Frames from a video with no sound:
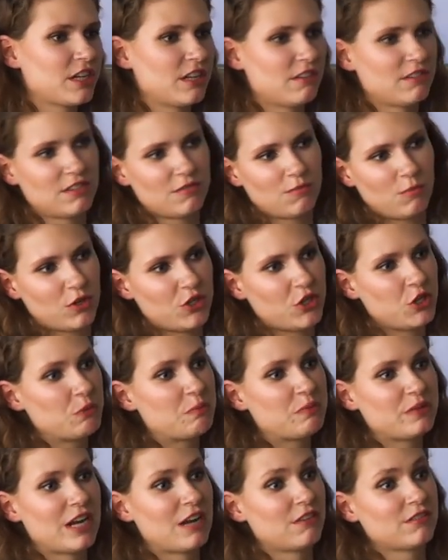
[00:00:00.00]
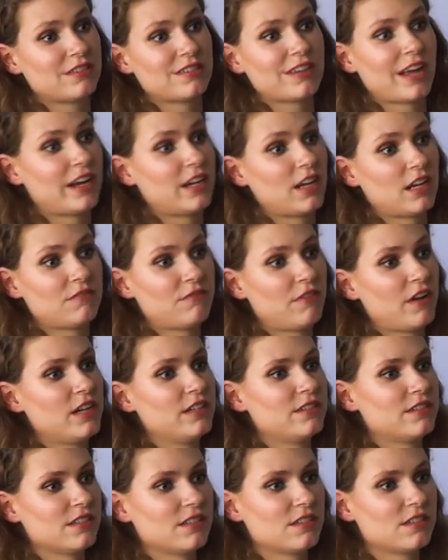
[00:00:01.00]
it's what you pronounce in
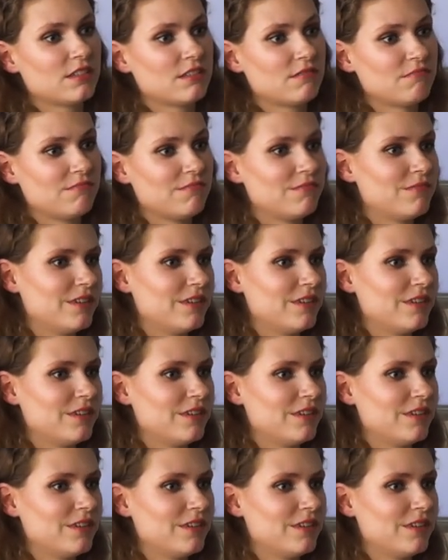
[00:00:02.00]
Rheinland-Pfalz is,